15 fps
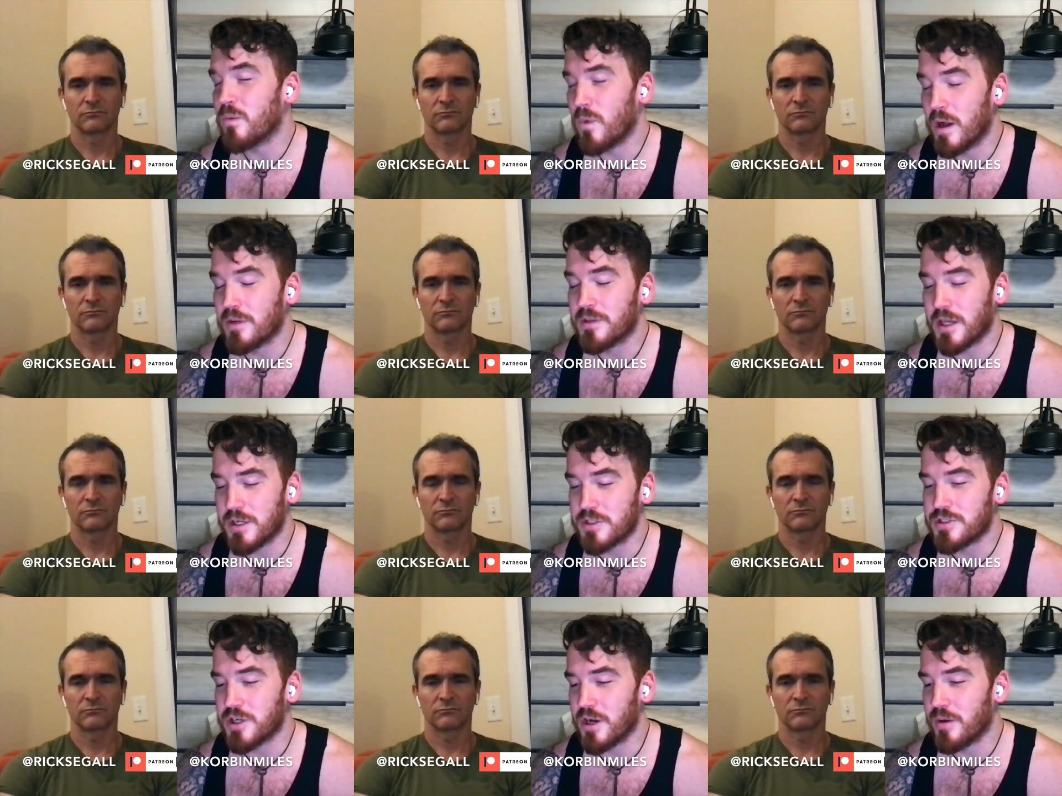Speaker 1: well
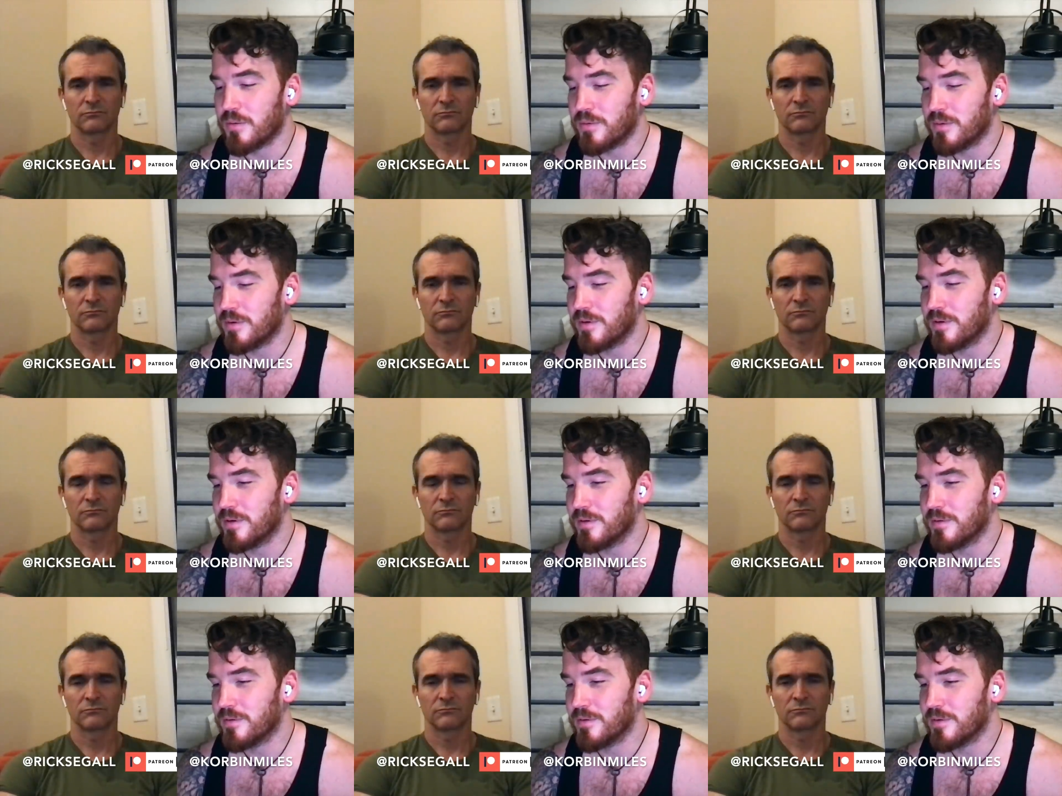done show,
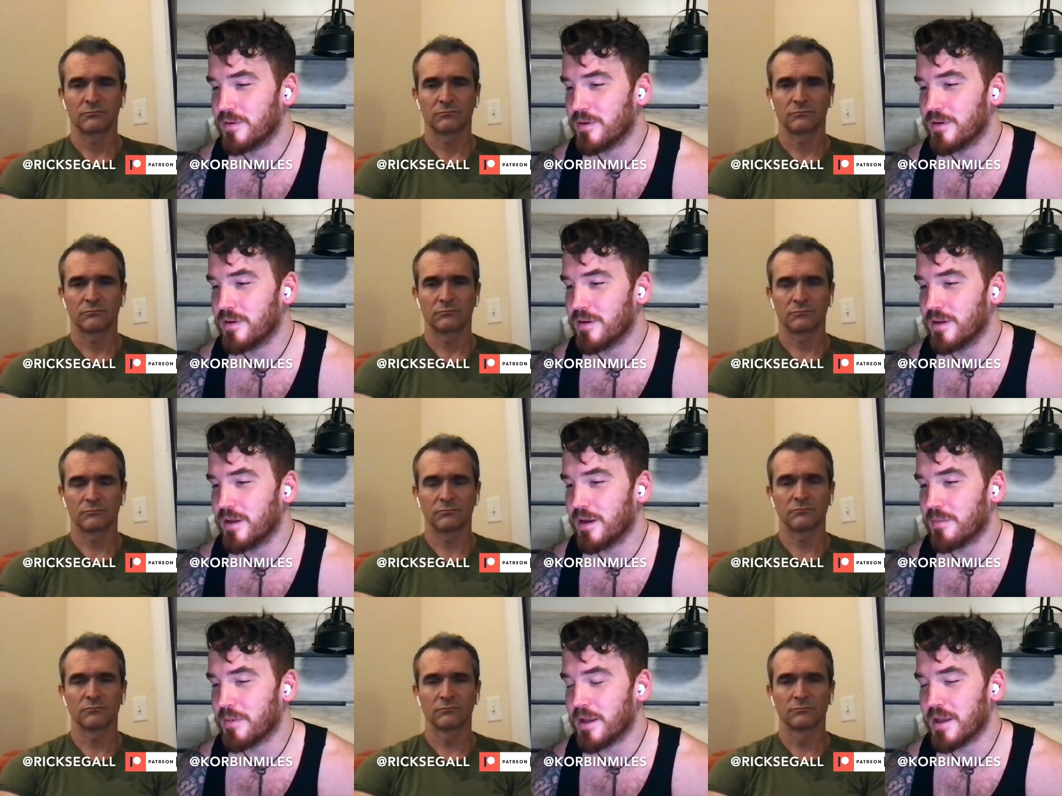
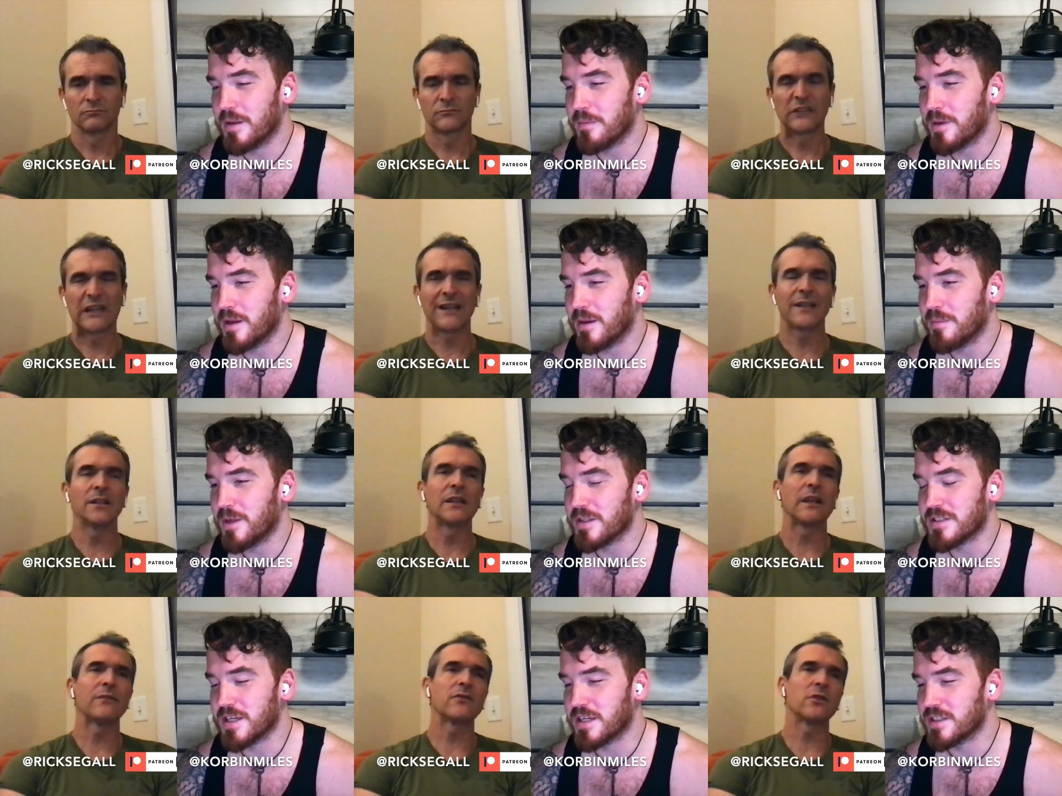and I'm
Speaker 2: not
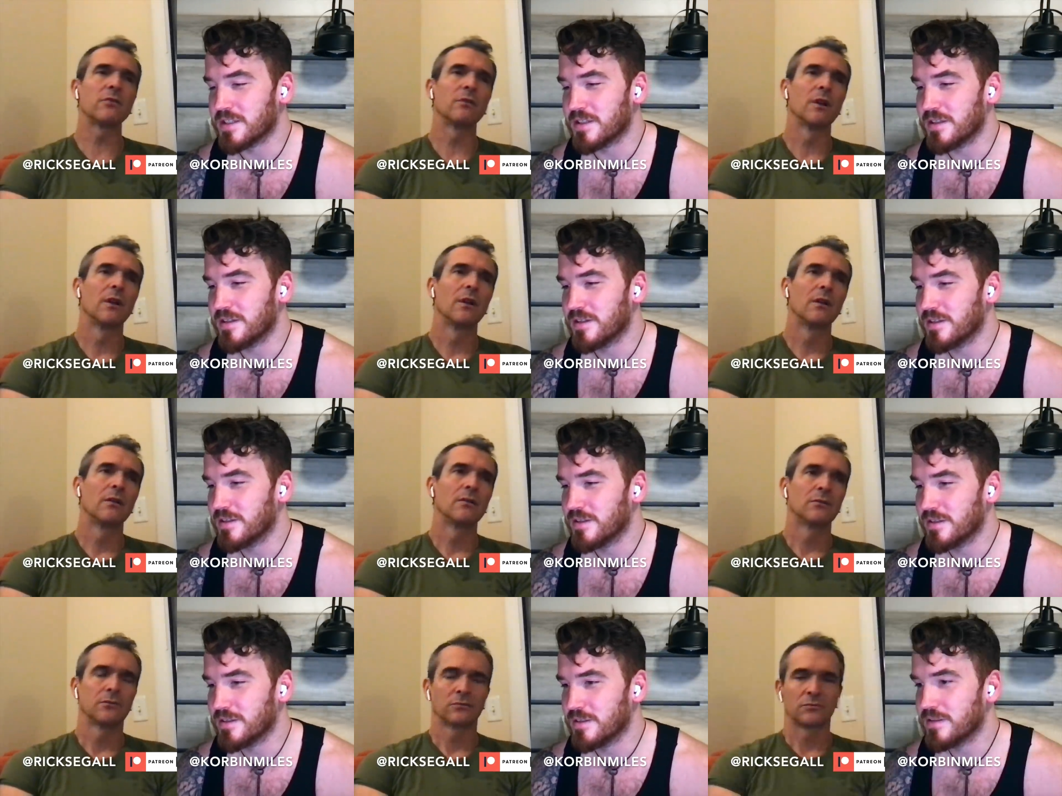yeah, saying... it
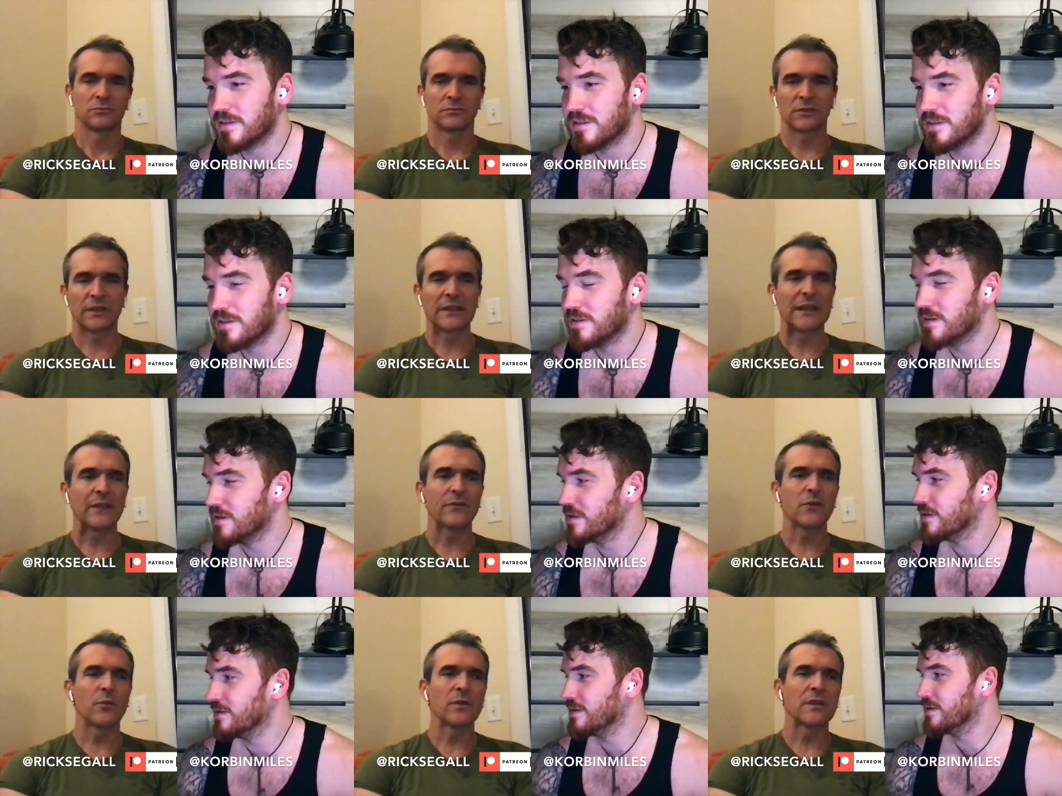
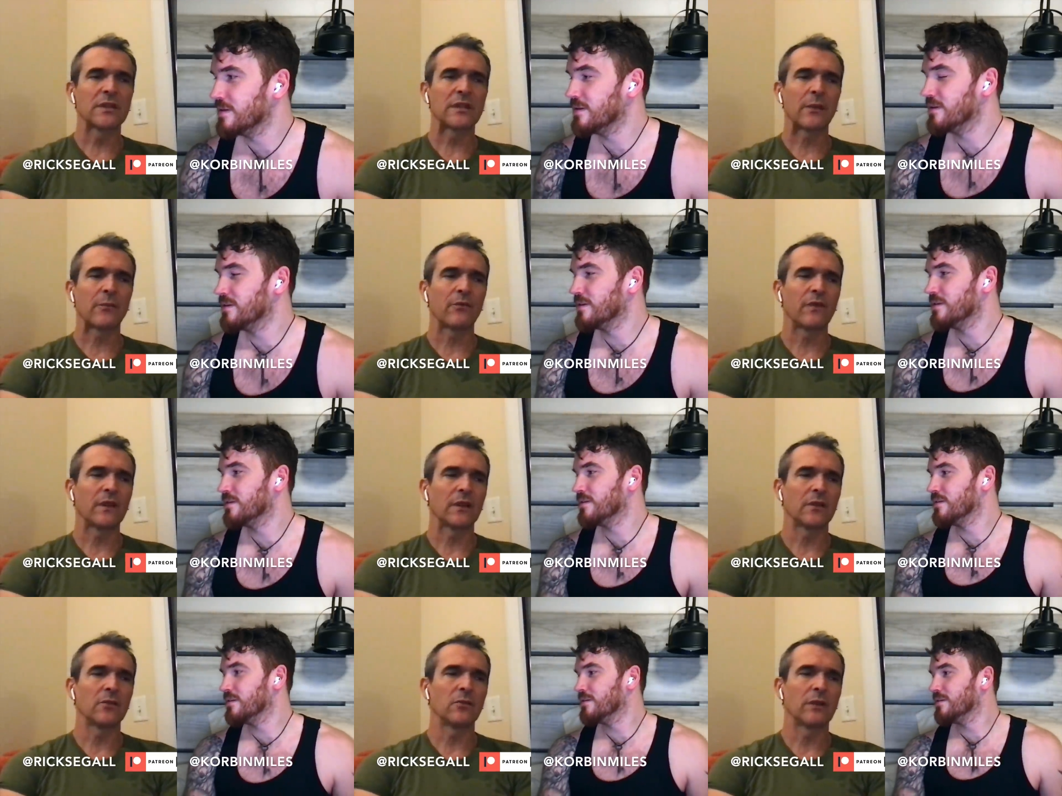leaves you with the
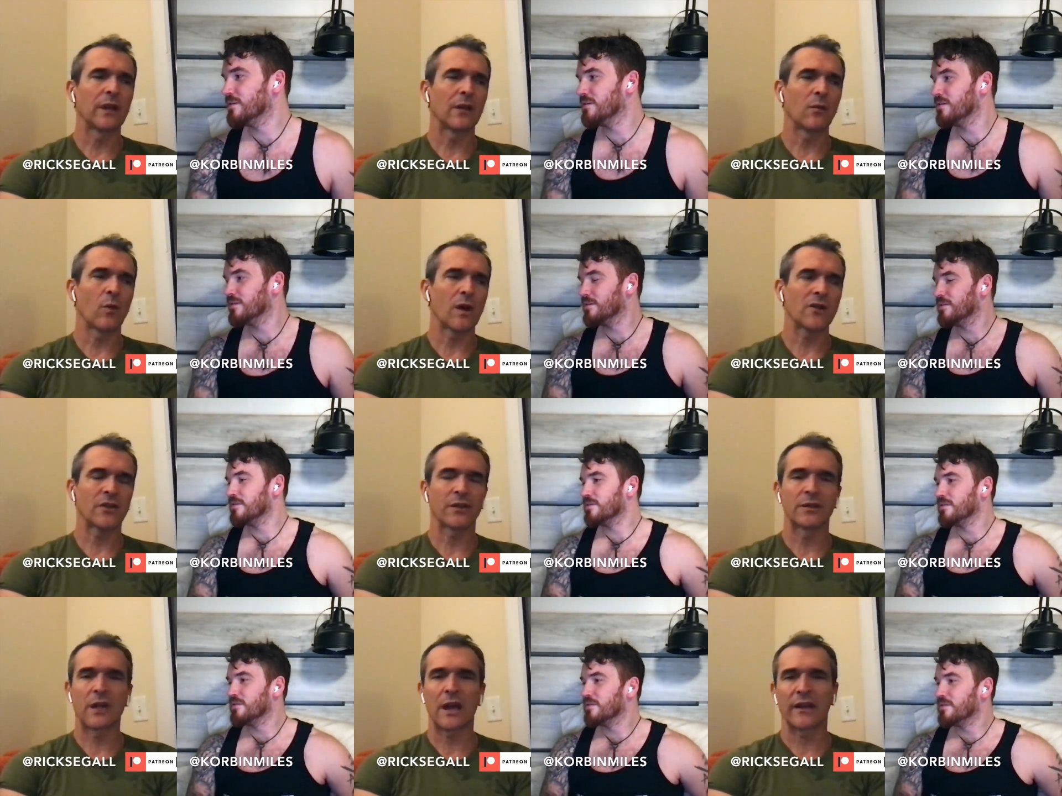same feeling you get
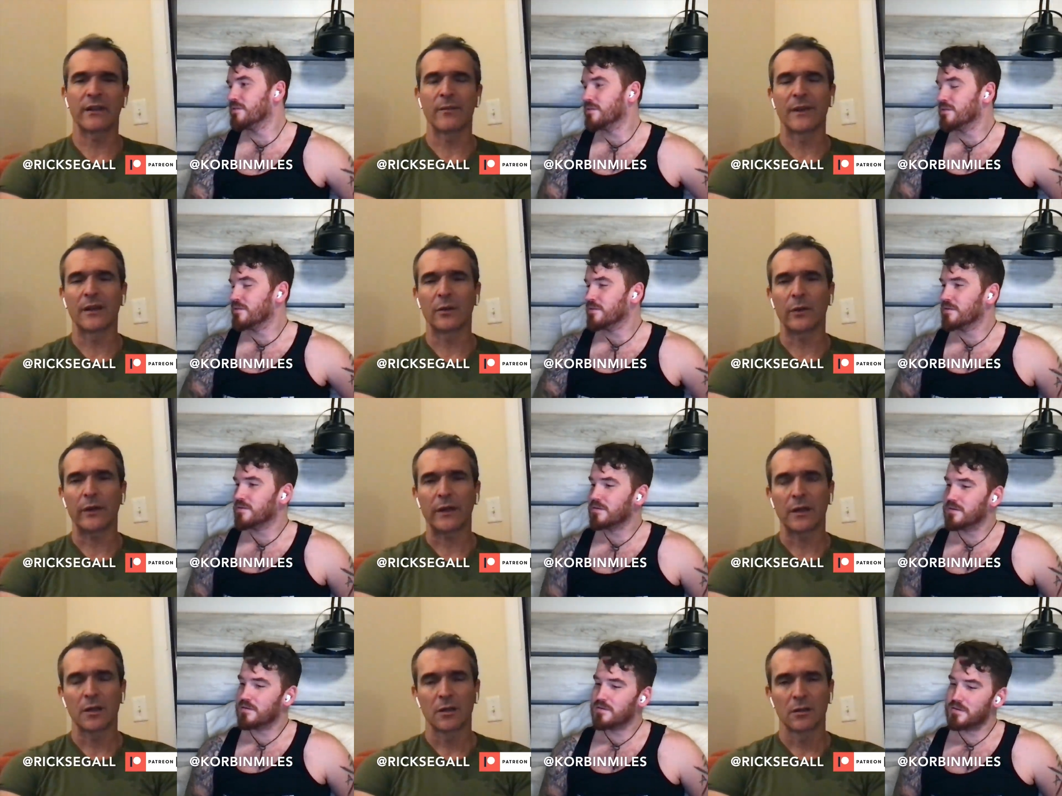watching a
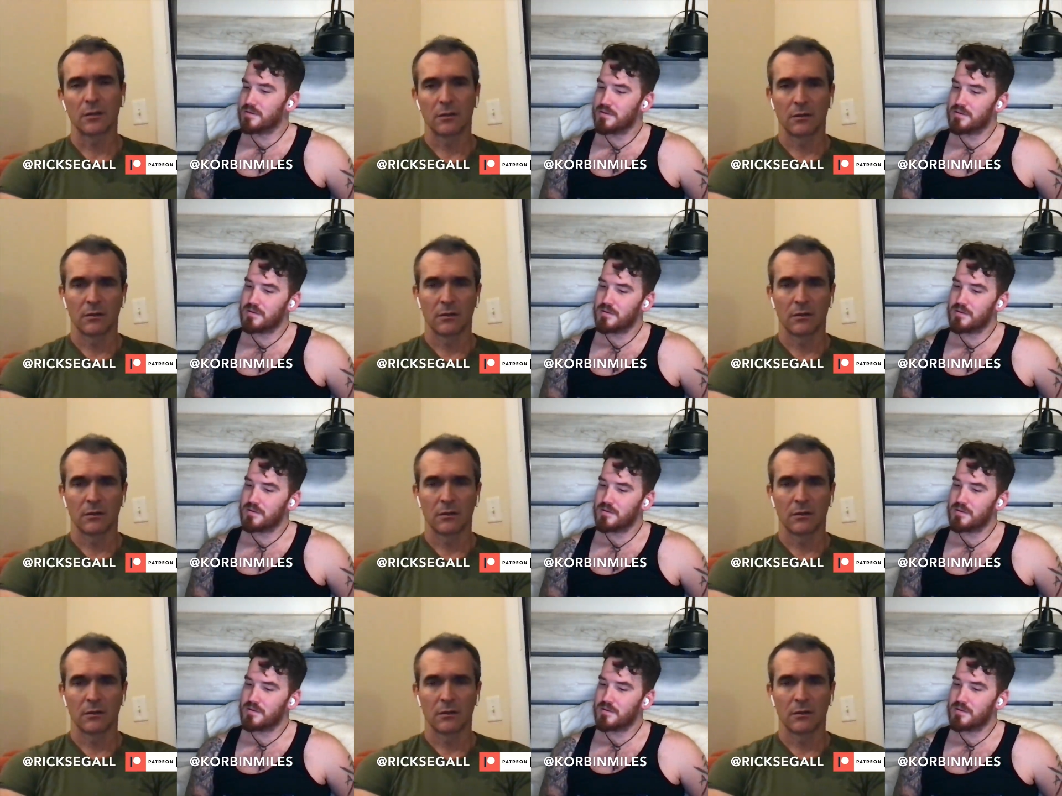documentary,